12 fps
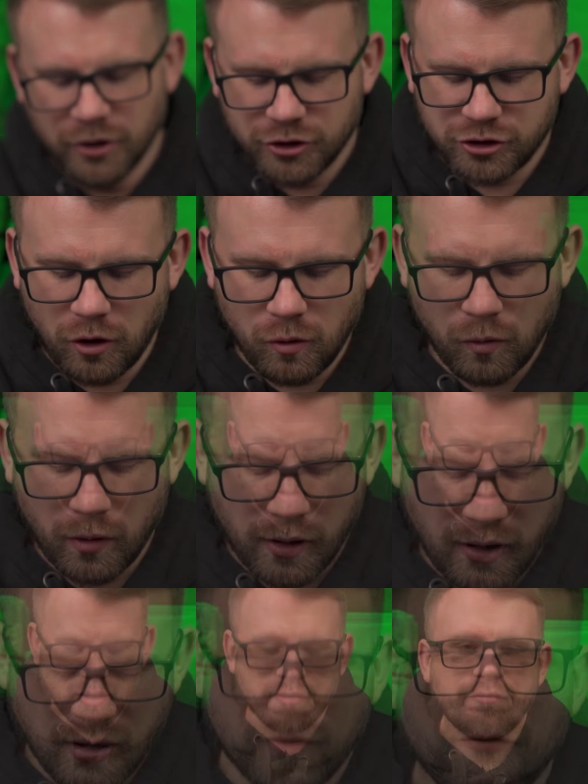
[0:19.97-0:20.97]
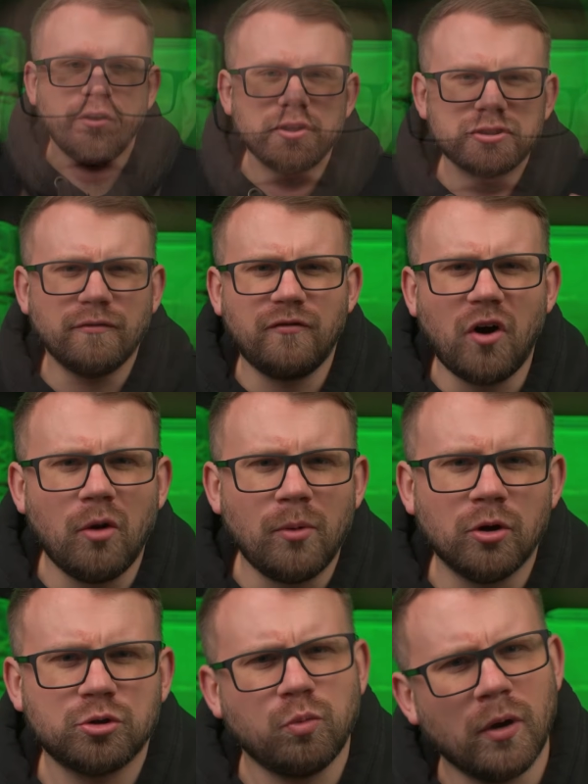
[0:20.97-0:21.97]
So first and
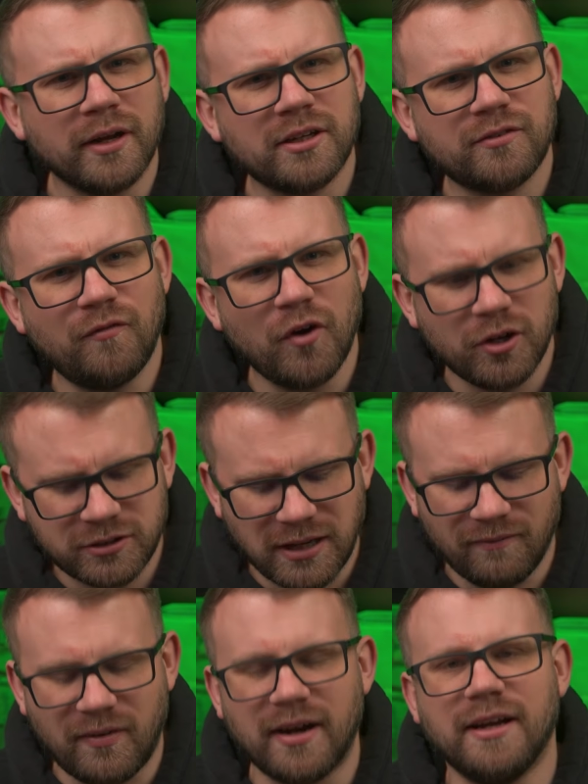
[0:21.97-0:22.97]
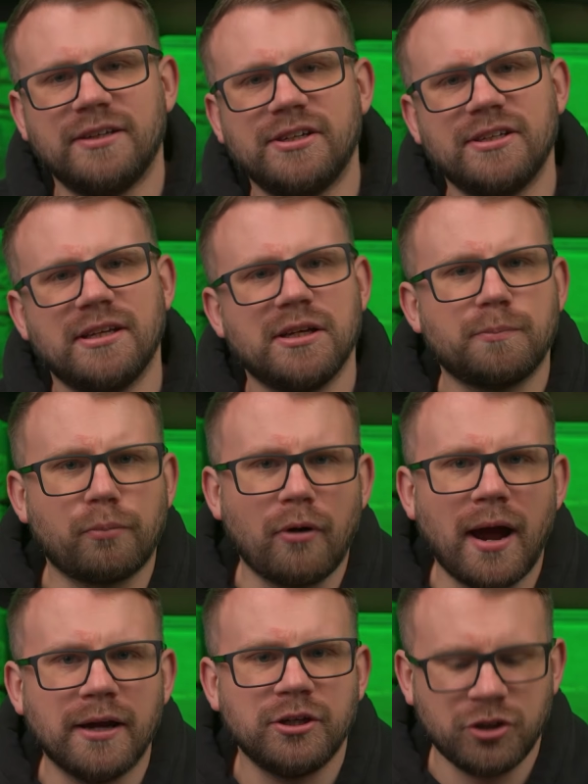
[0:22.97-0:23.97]
foremost, what its first advantage is its price.